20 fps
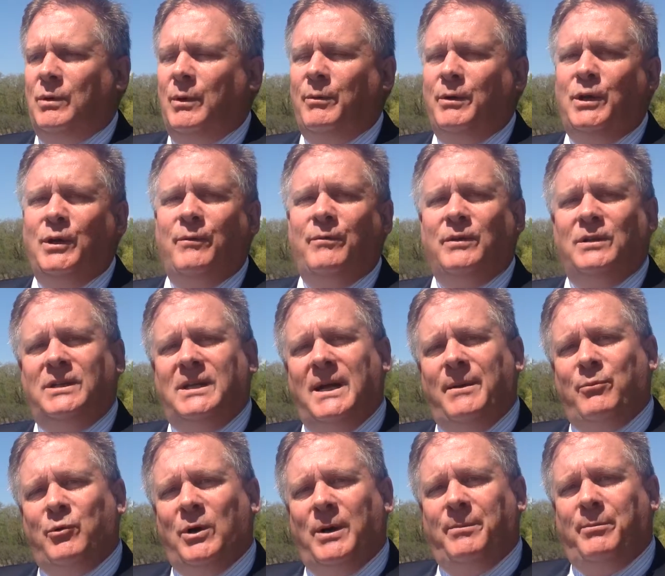What we do for
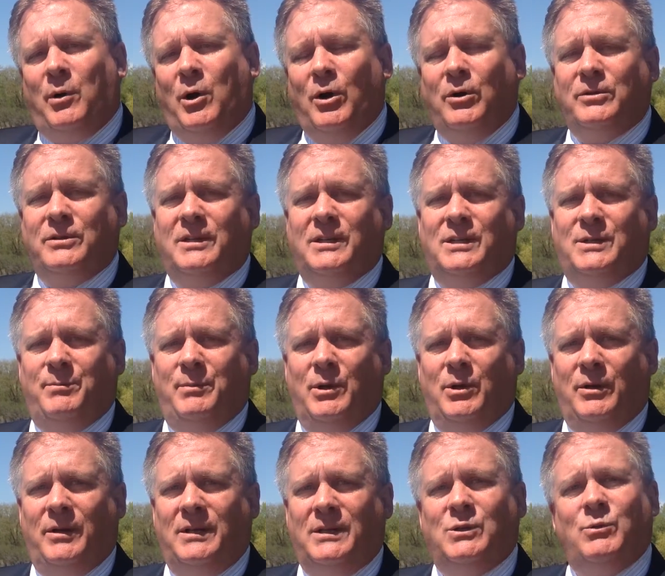temporary partial
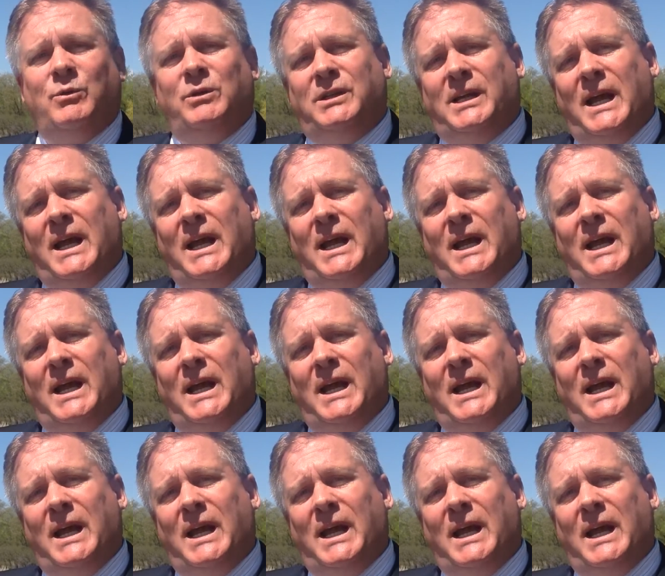disability is